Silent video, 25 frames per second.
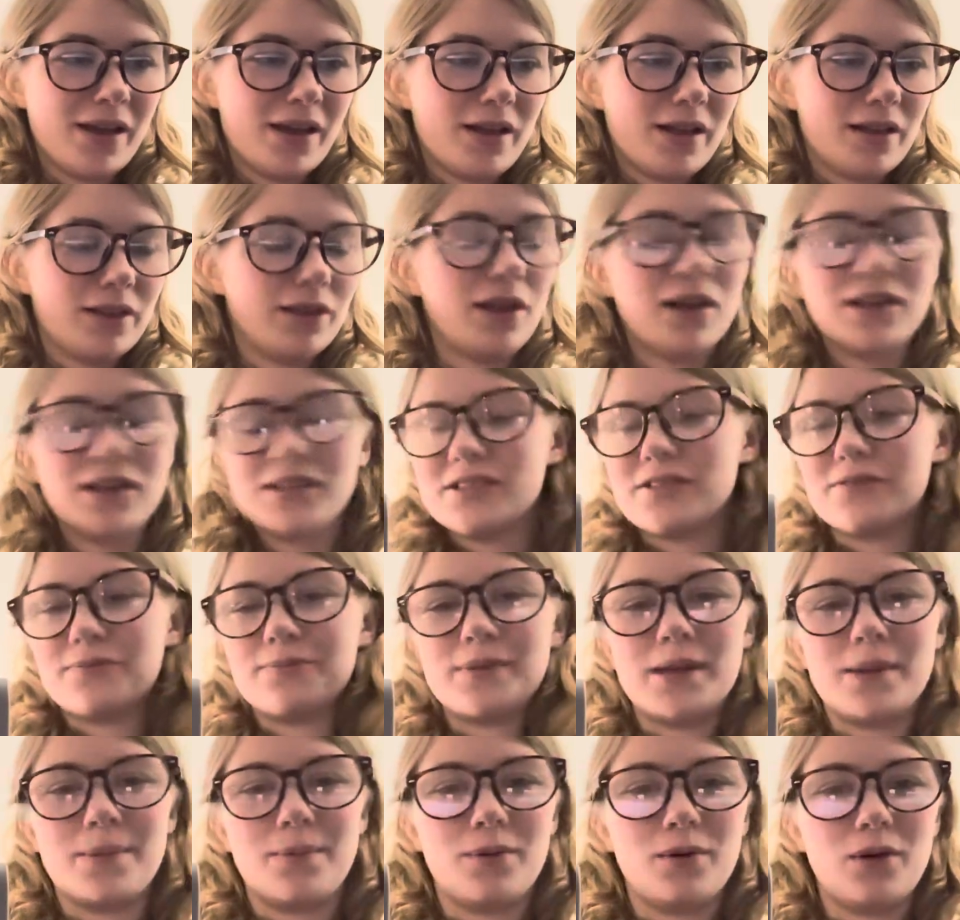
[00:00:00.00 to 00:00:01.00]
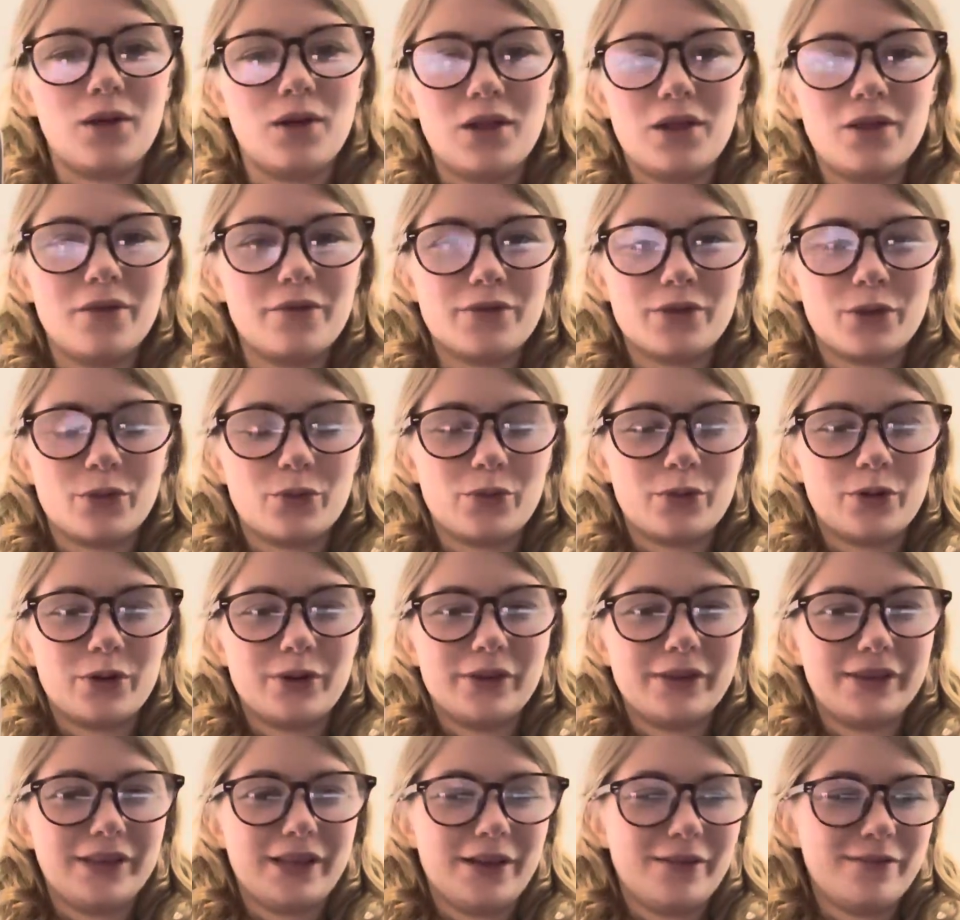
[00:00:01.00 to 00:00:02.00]
Lots of people all over the
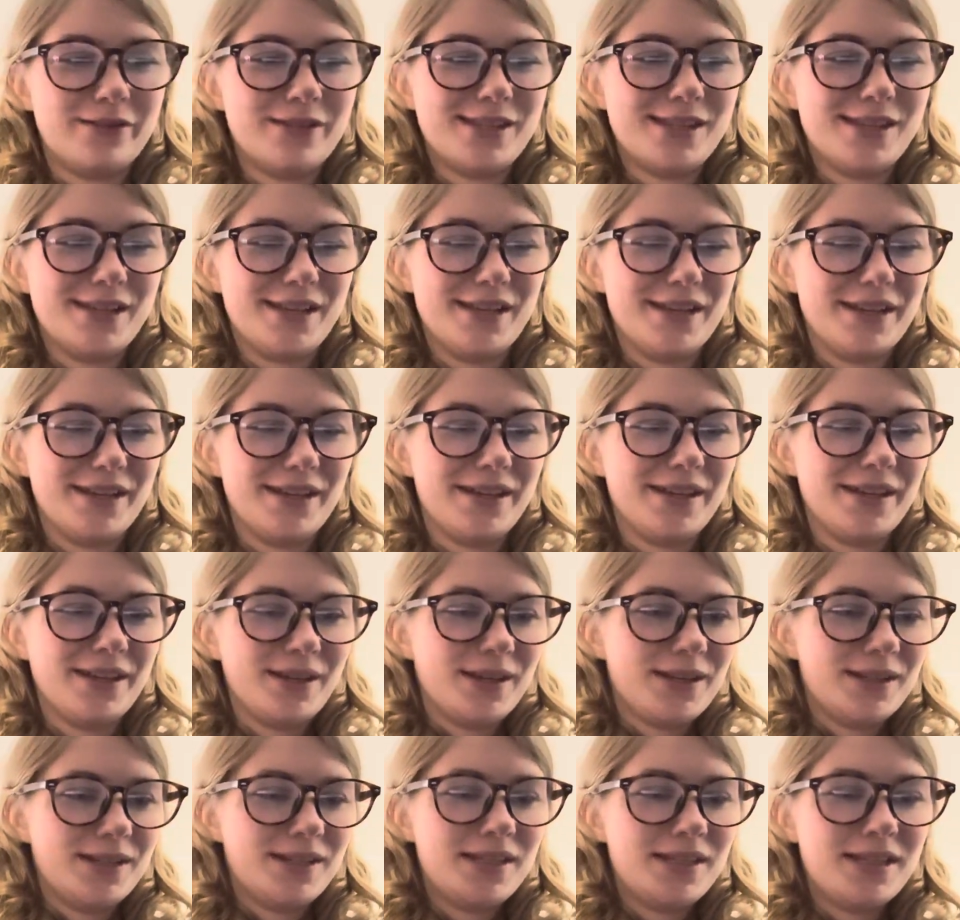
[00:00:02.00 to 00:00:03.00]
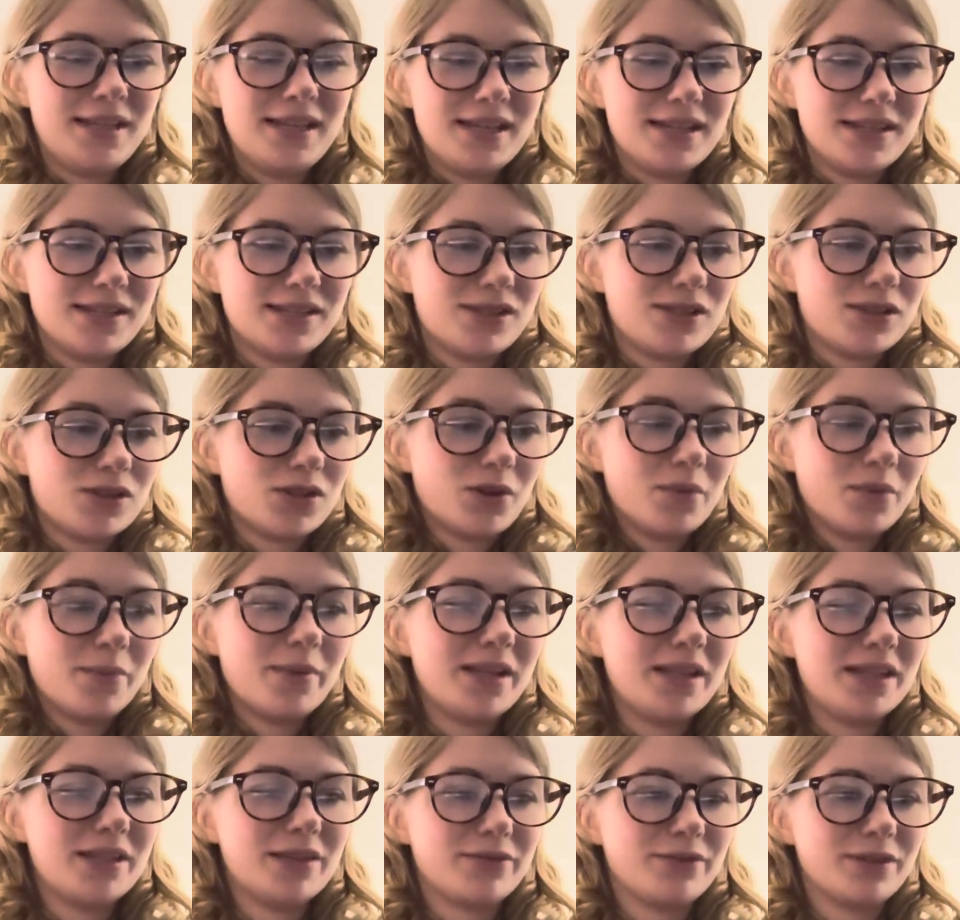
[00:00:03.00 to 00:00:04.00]
world love tea. Tea has so
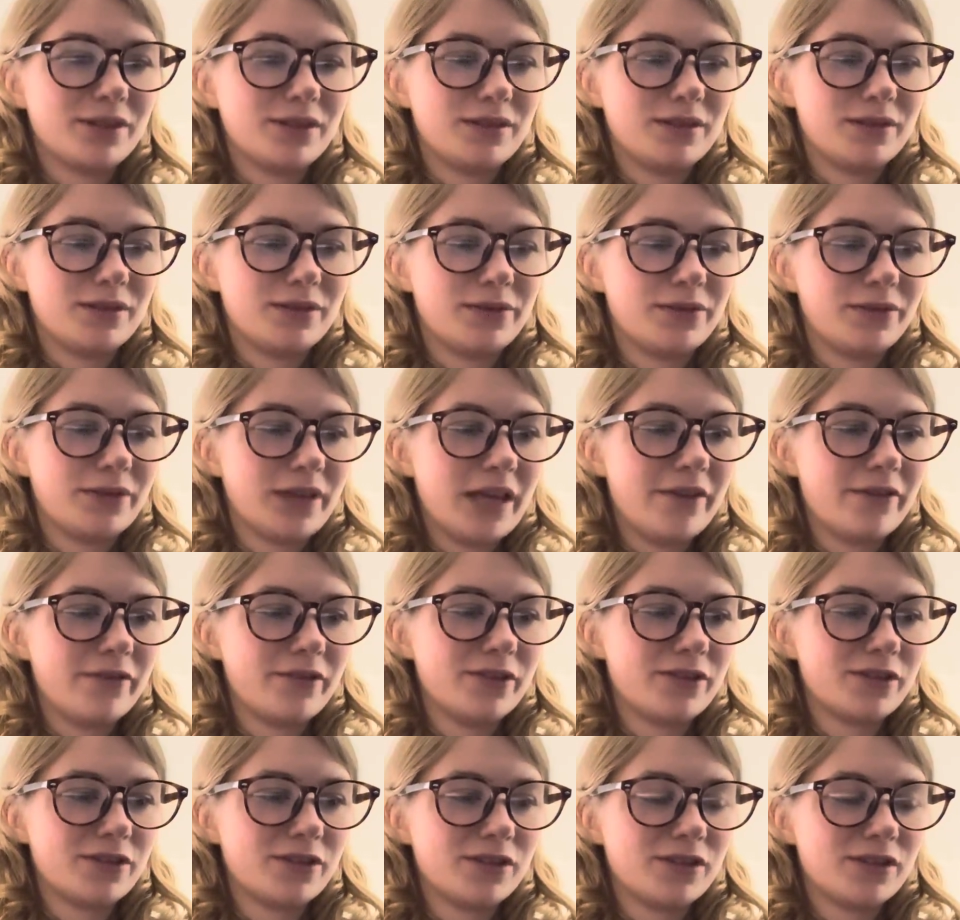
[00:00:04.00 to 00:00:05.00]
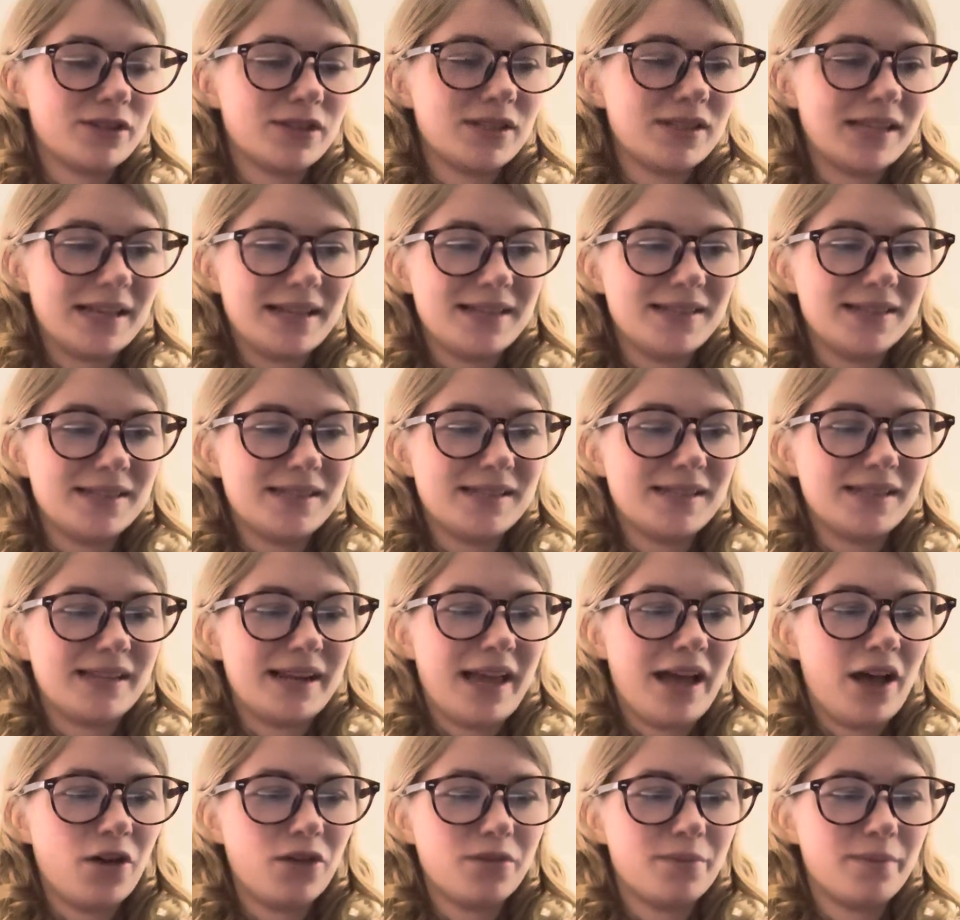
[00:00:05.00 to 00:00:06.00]
many different flavors, scents, and
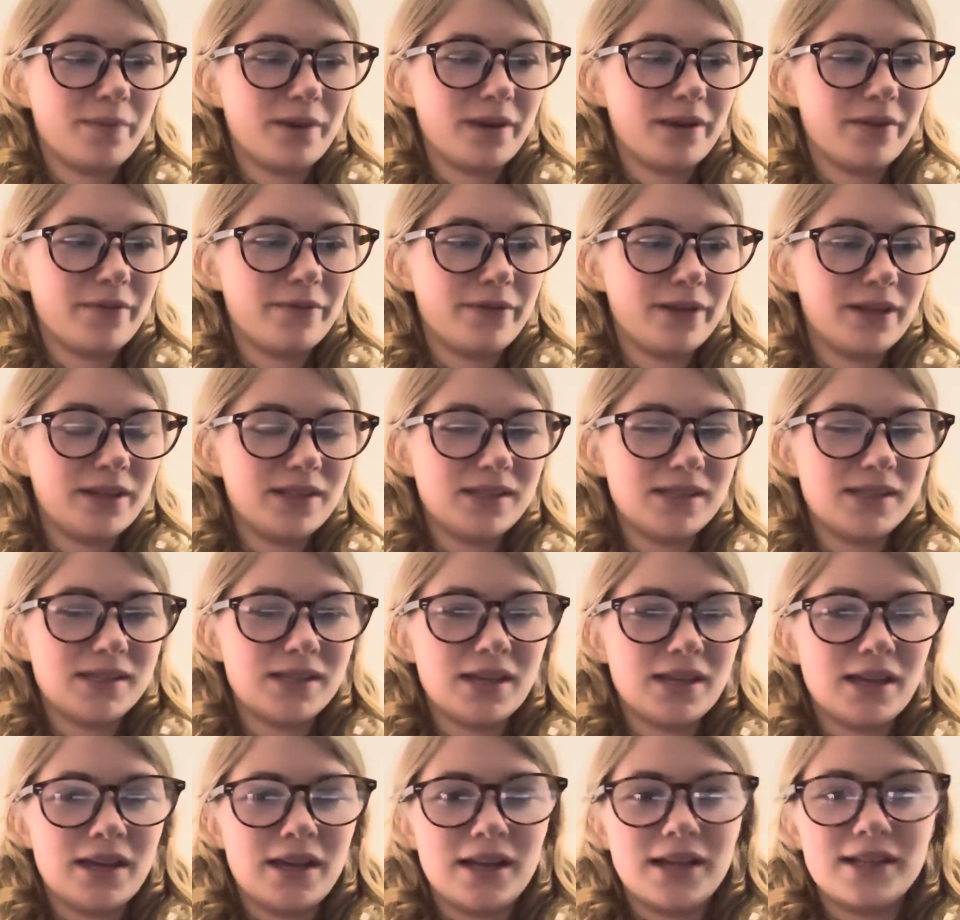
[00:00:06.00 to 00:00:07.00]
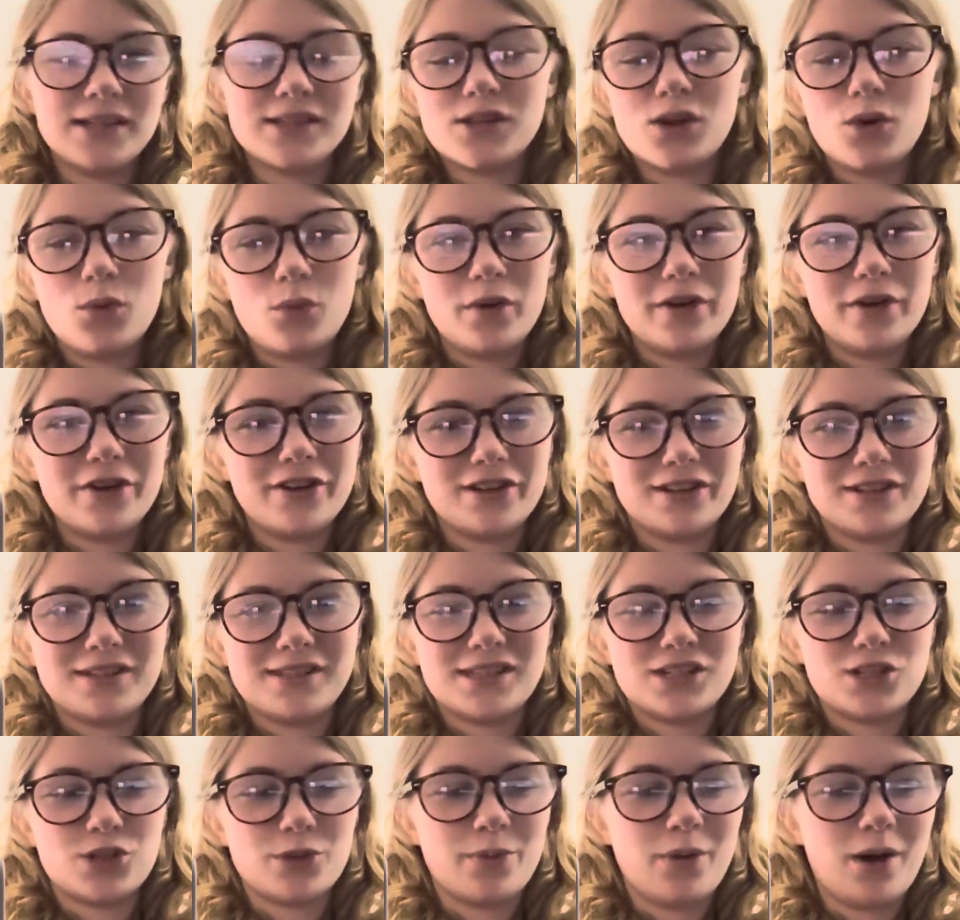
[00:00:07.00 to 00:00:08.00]
health benefits. It's no wonder it's
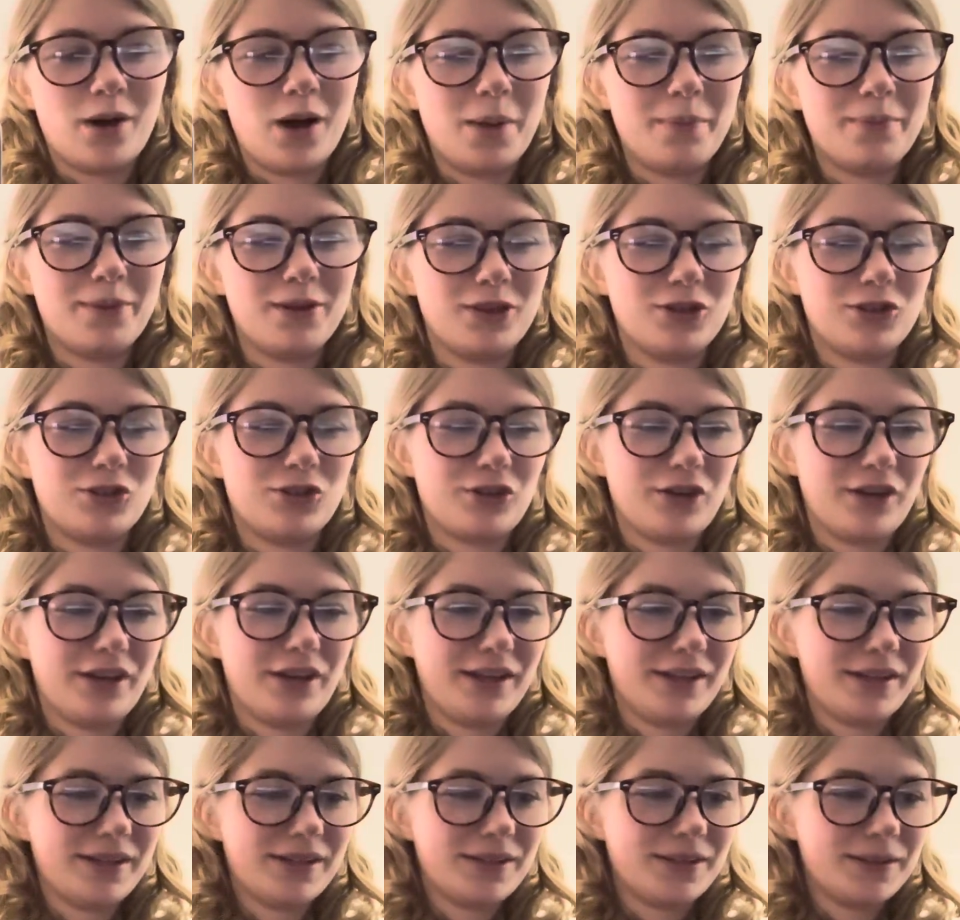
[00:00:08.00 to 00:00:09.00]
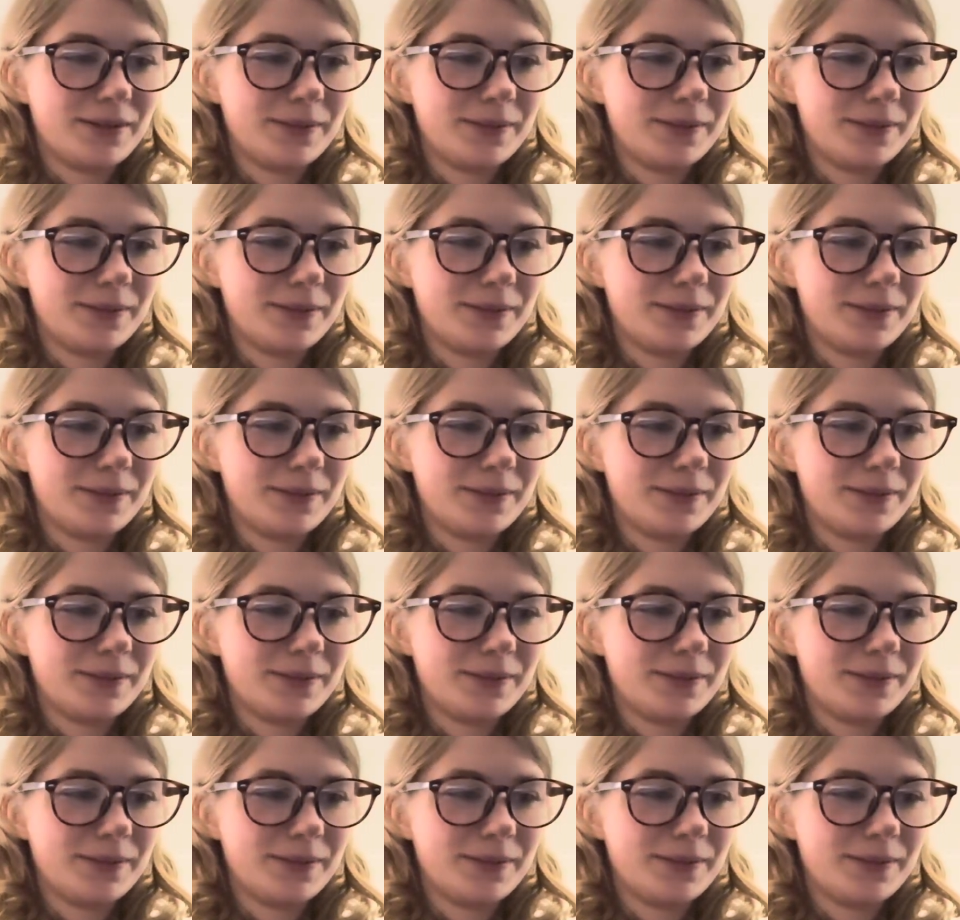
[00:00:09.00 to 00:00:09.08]
such a popular drink.